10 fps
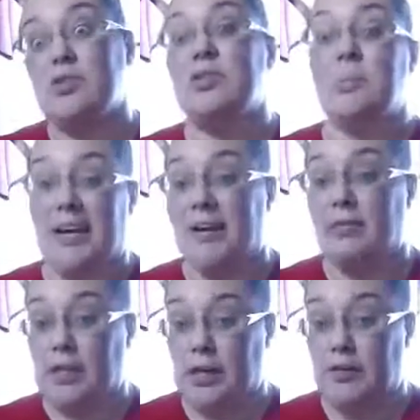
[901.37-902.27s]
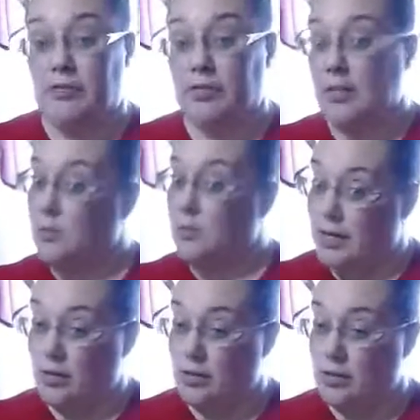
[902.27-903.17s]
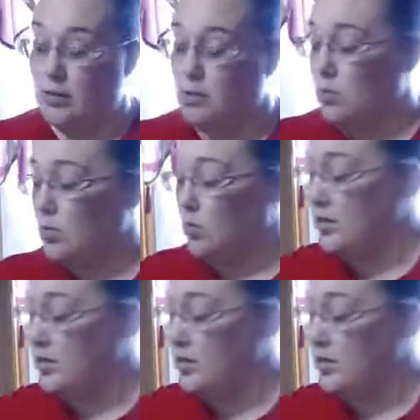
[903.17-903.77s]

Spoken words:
back of a knife. That's what I learned in school, was the